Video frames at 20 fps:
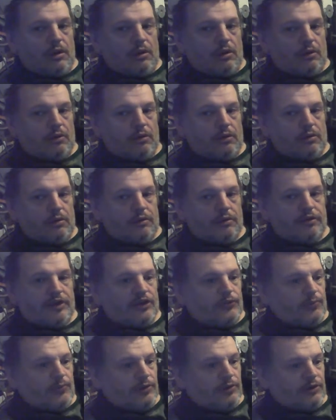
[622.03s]

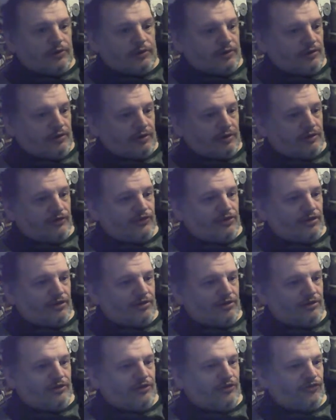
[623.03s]
That's when I
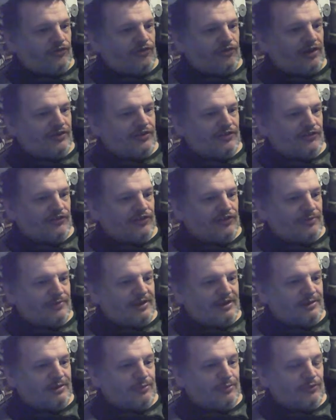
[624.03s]
start attracting some of
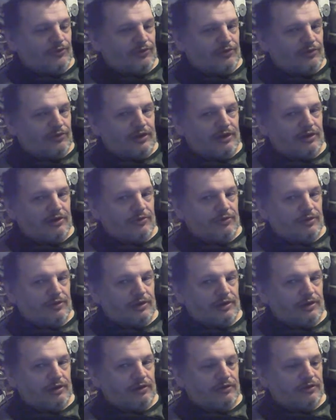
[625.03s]
the animals, like
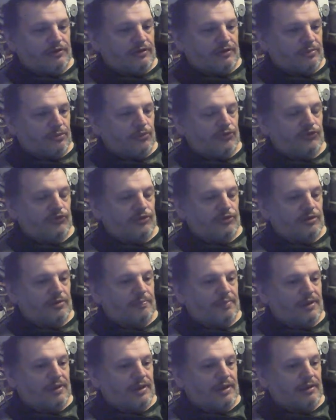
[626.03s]
the moose and the
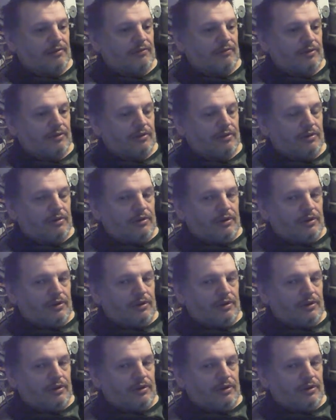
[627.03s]
bear and